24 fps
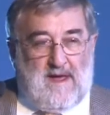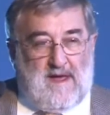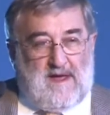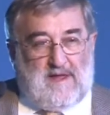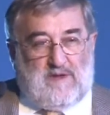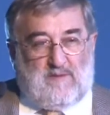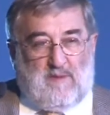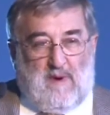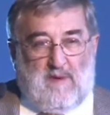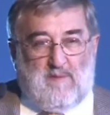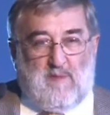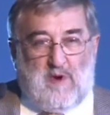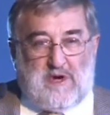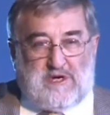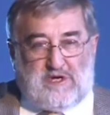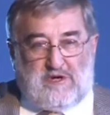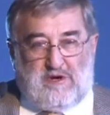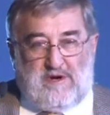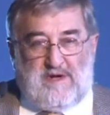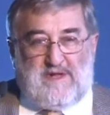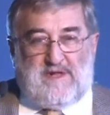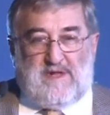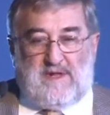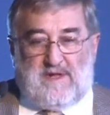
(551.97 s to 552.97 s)
is when we're
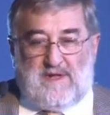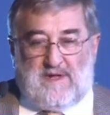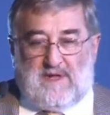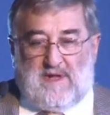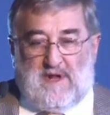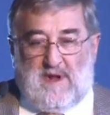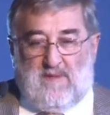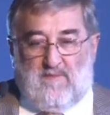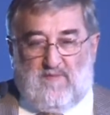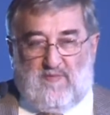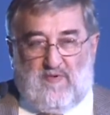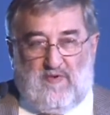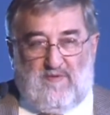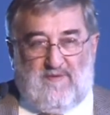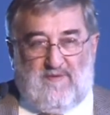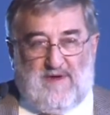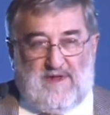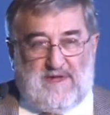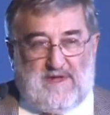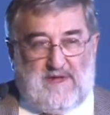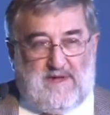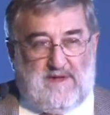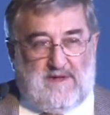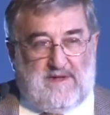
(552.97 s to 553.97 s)
treated as temporary
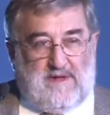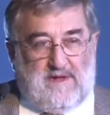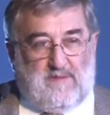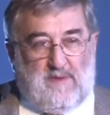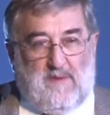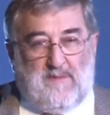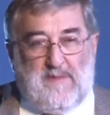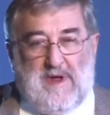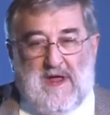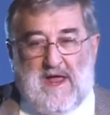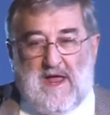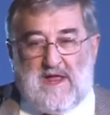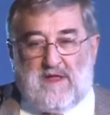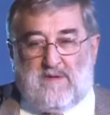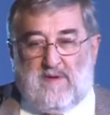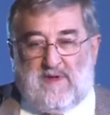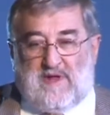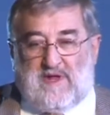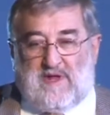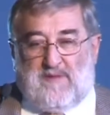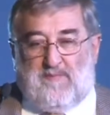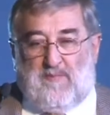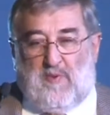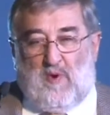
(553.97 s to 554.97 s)
residents, when we get to
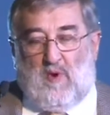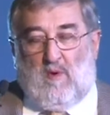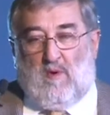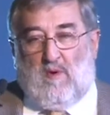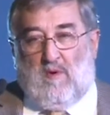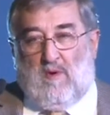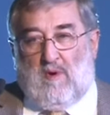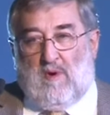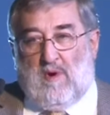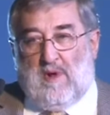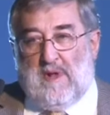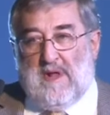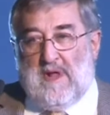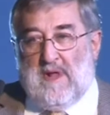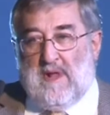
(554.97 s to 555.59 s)
explore